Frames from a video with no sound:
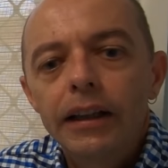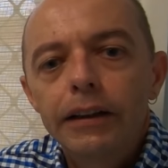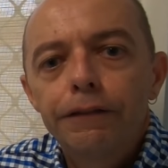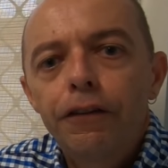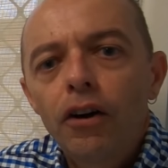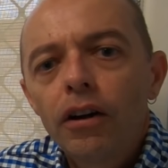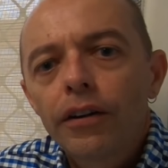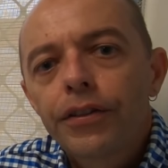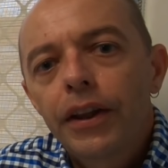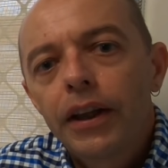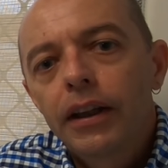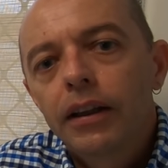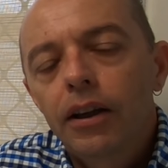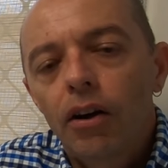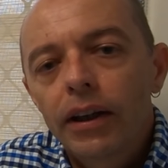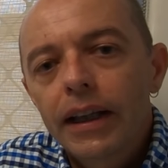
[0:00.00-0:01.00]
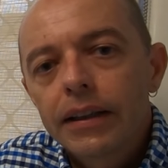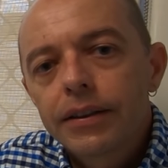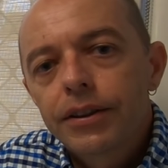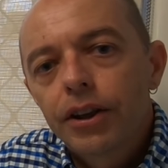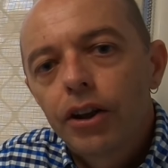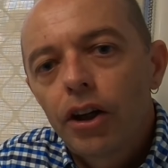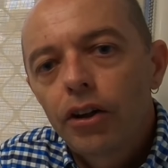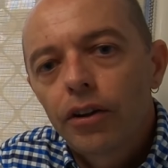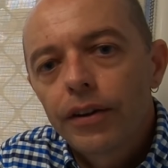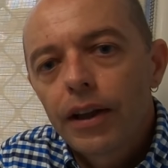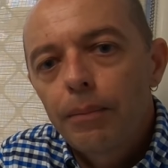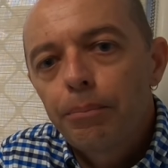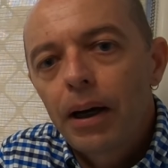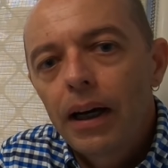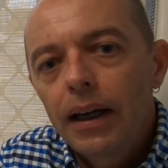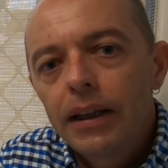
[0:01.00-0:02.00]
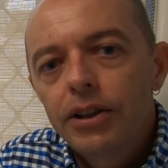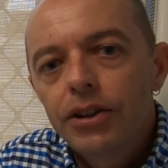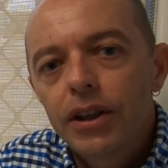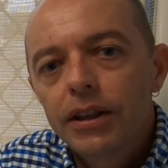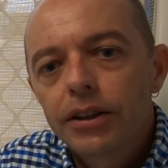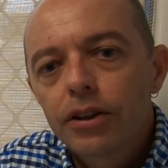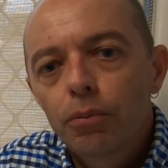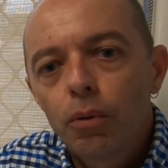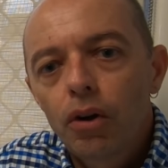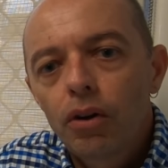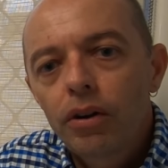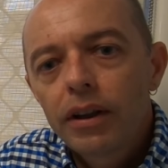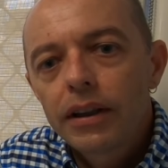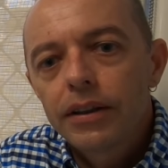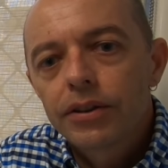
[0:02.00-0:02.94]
the final thing, I guess, to note on that page is the warranty.